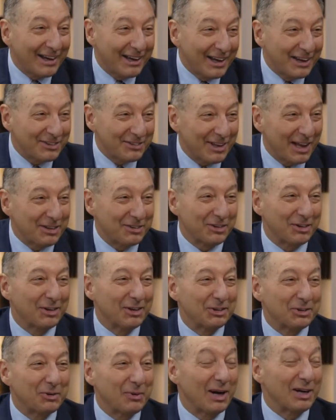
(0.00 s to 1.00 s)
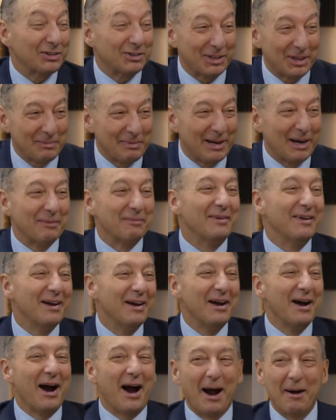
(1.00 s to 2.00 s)
I guess that's a good question. I mean,
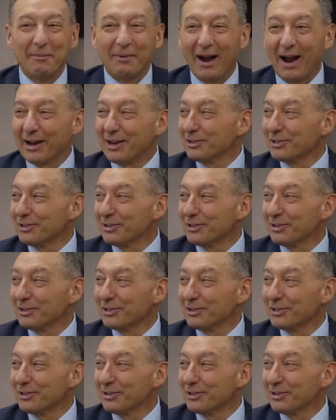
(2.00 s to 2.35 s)
I